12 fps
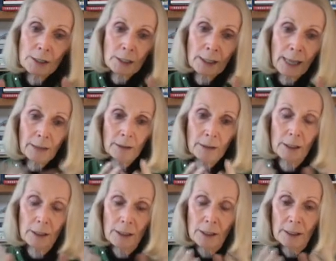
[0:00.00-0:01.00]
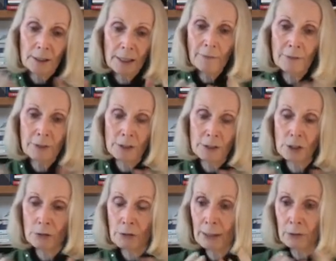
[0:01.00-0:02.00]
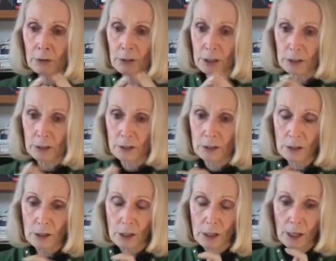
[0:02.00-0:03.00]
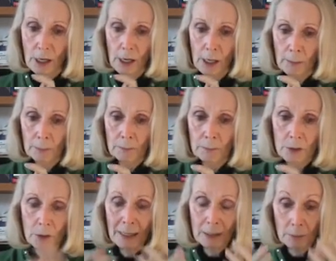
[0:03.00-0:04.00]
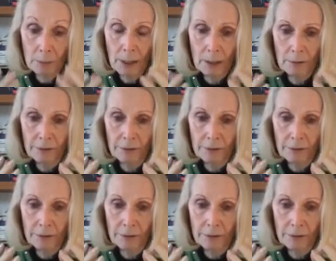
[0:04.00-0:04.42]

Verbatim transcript: to gather the evidence around these um, to make them kind of